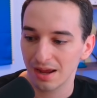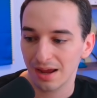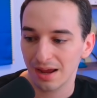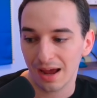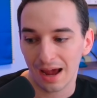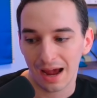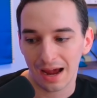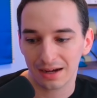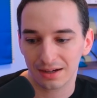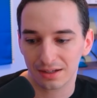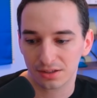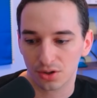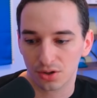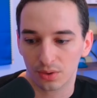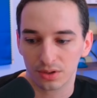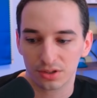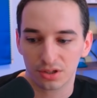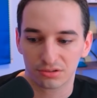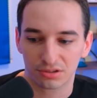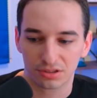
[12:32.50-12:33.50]
and it's going
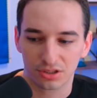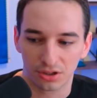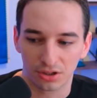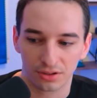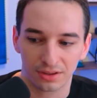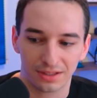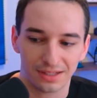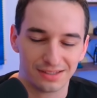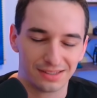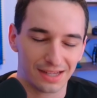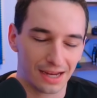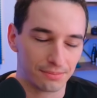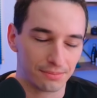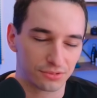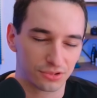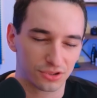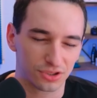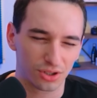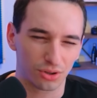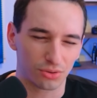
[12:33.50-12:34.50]
to return the same
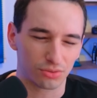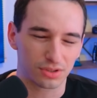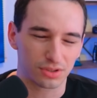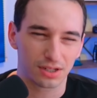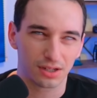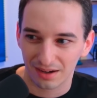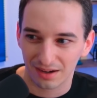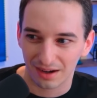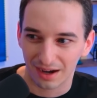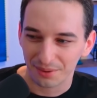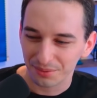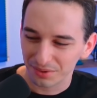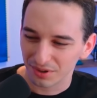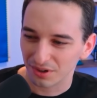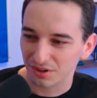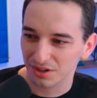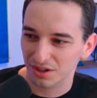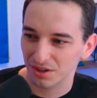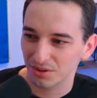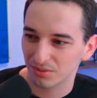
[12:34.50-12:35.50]
result. I would
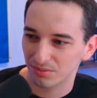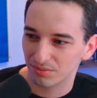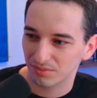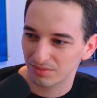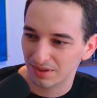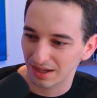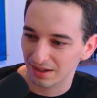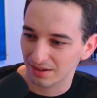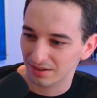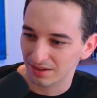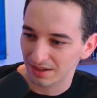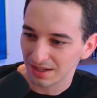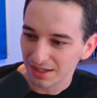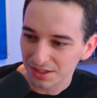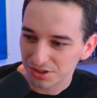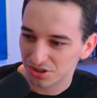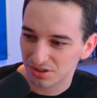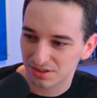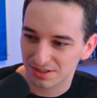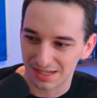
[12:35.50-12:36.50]
argue that
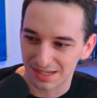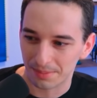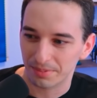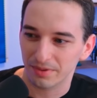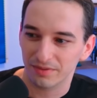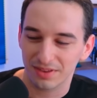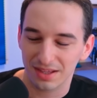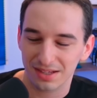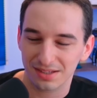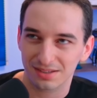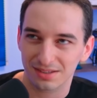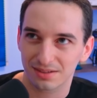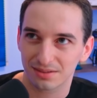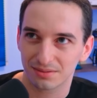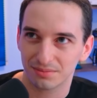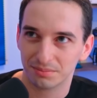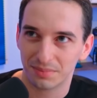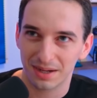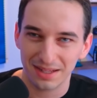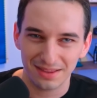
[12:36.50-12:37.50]
each step of this
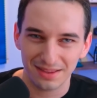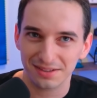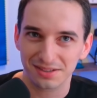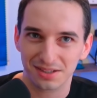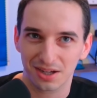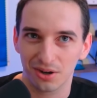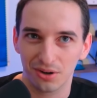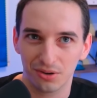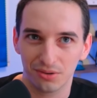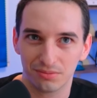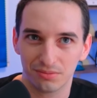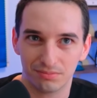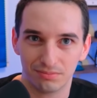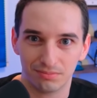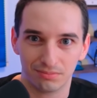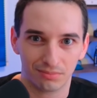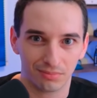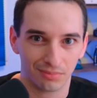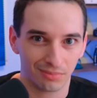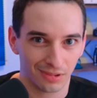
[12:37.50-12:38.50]
made this code
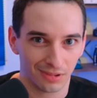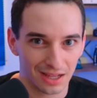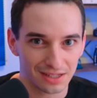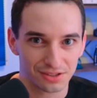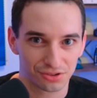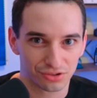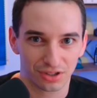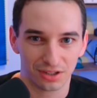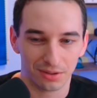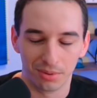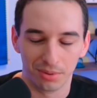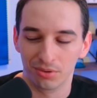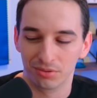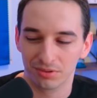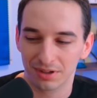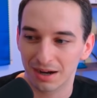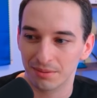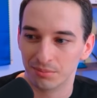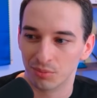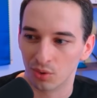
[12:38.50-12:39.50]
less readable,
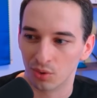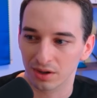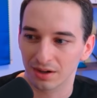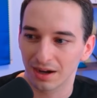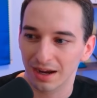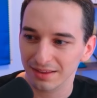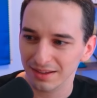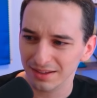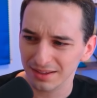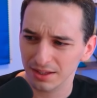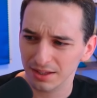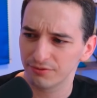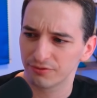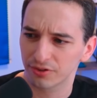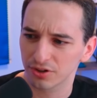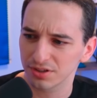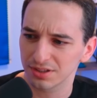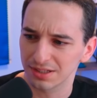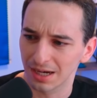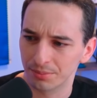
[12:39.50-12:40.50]
not more. I think the
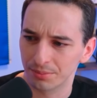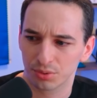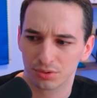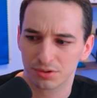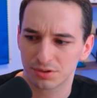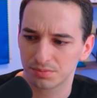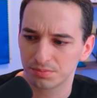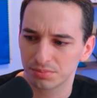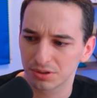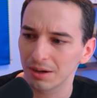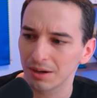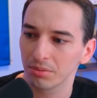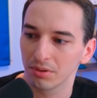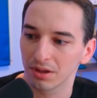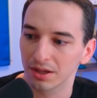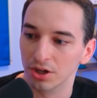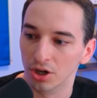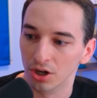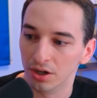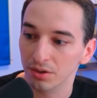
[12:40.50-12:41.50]
first step was probably
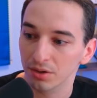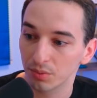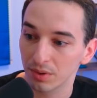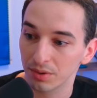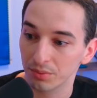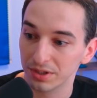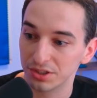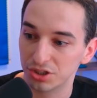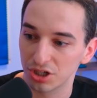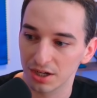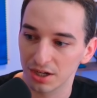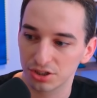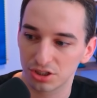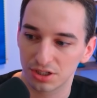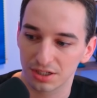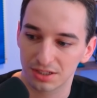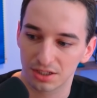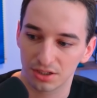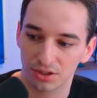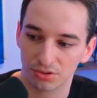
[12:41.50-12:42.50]
good when we changed it
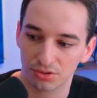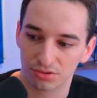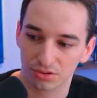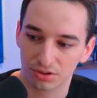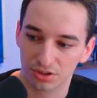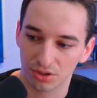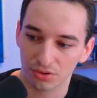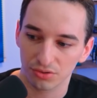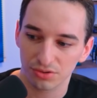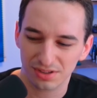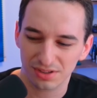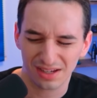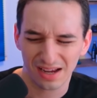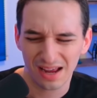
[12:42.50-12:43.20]
to use reduce.